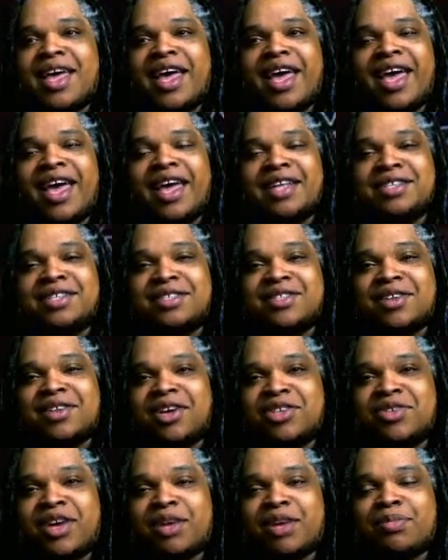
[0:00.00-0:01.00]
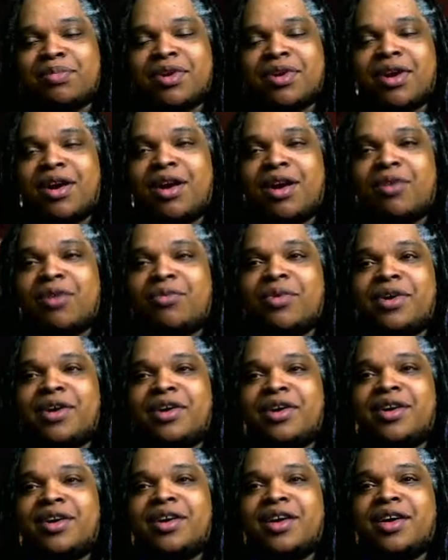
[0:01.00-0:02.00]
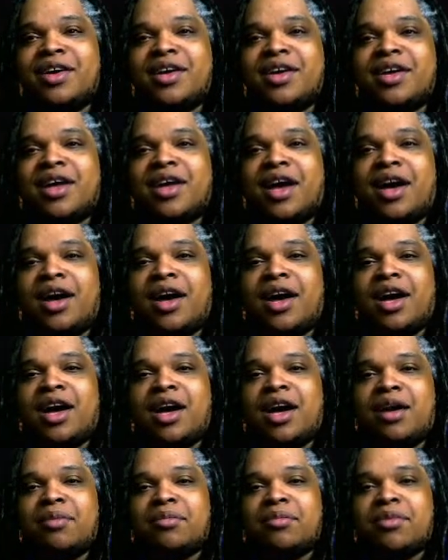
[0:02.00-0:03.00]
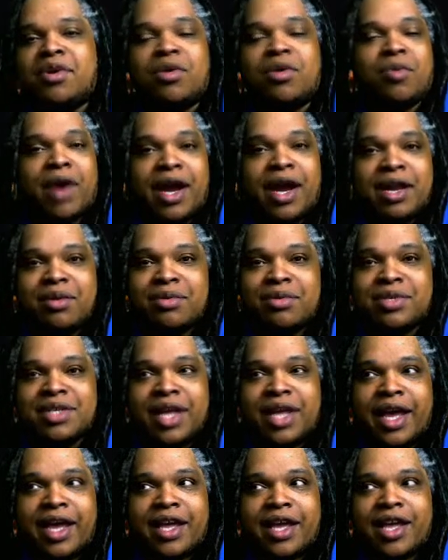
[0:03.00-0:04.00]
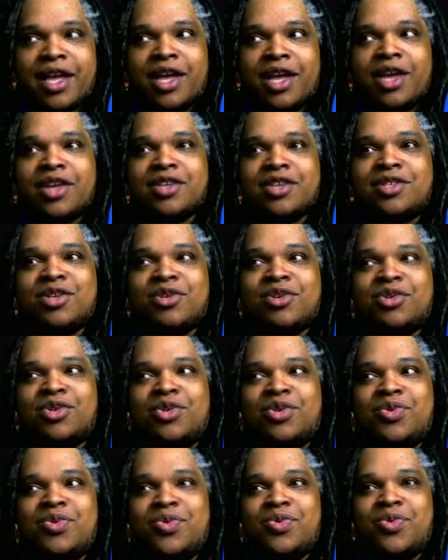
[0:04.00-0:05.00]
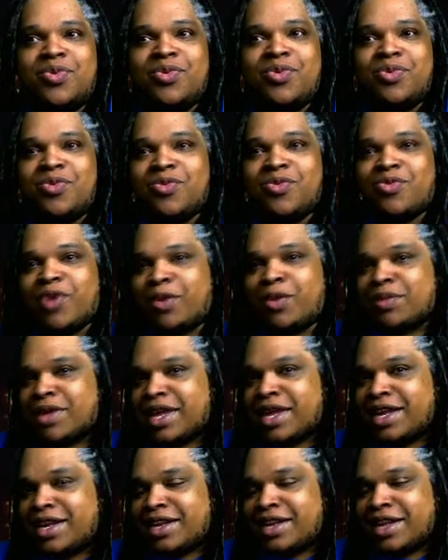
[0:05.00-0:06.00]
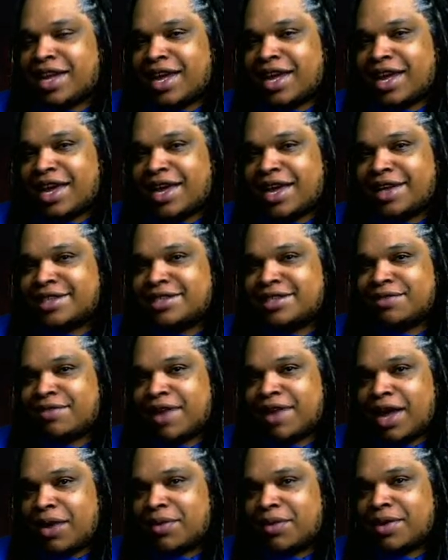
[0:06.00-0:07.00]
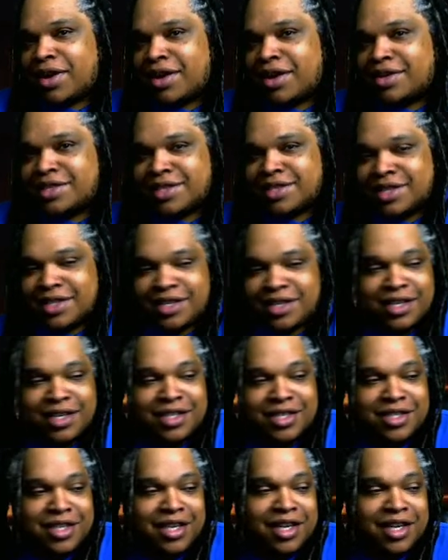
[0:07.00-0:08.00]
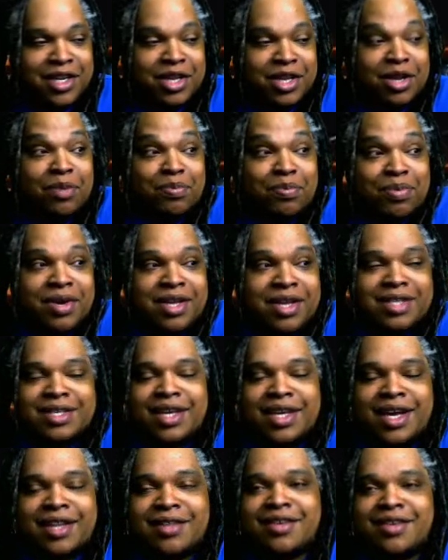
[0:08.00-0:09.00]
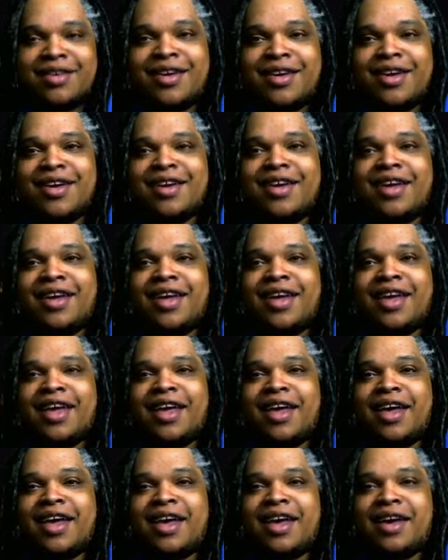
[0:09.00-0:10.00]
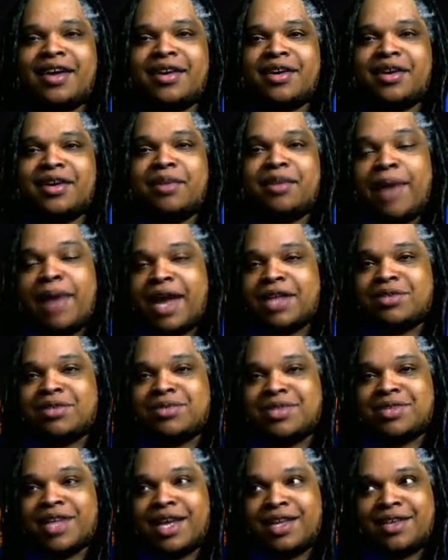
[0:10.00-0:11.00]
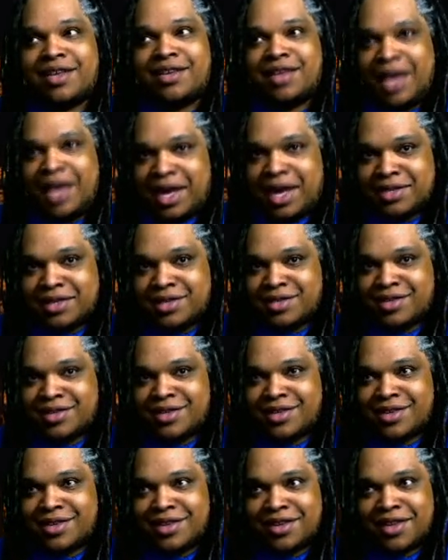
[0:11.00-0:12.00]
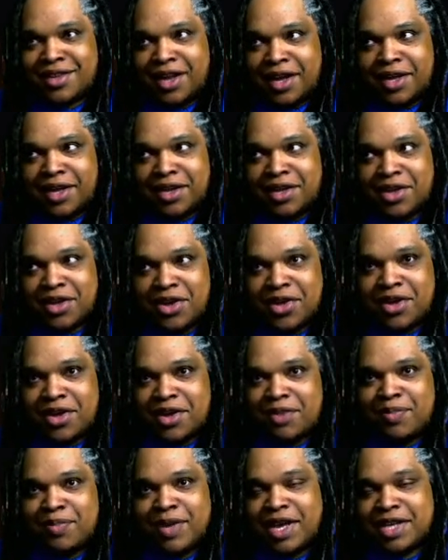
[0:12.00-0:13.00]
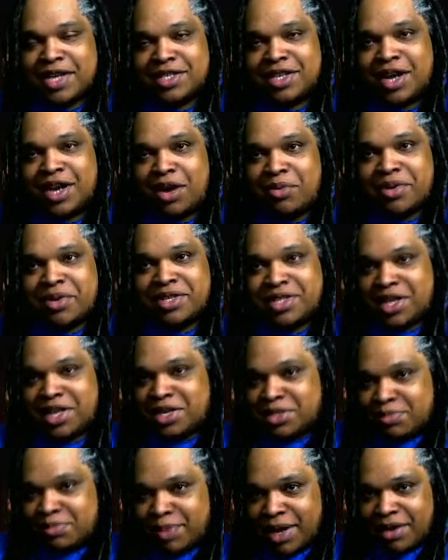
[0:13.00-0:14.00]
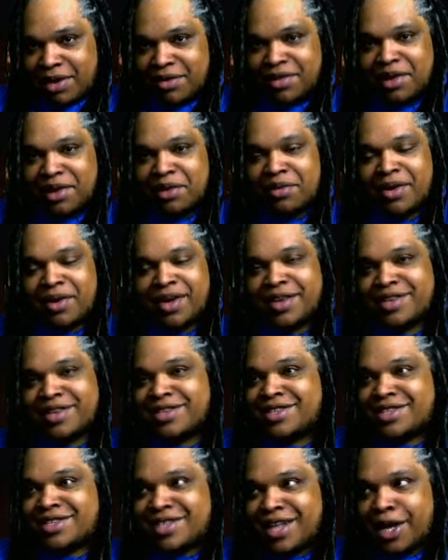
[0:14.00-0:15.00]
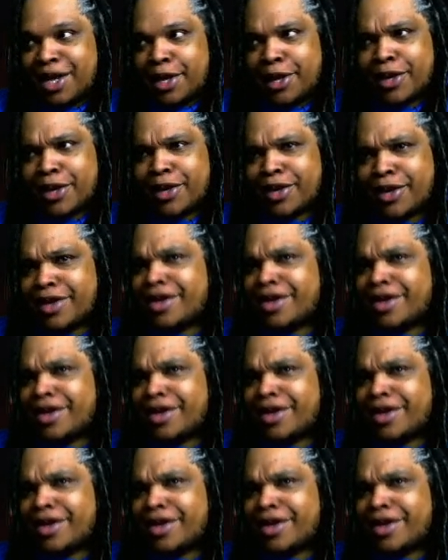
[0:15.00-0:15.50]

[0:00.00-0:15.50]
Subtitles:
in Star Trek Picard where Garati was like, so you replicated the eggs, the flour, and all this other good shit, and you put it together? And Maddox was like, yes. Like, because it always tastes better that way. And it's just like,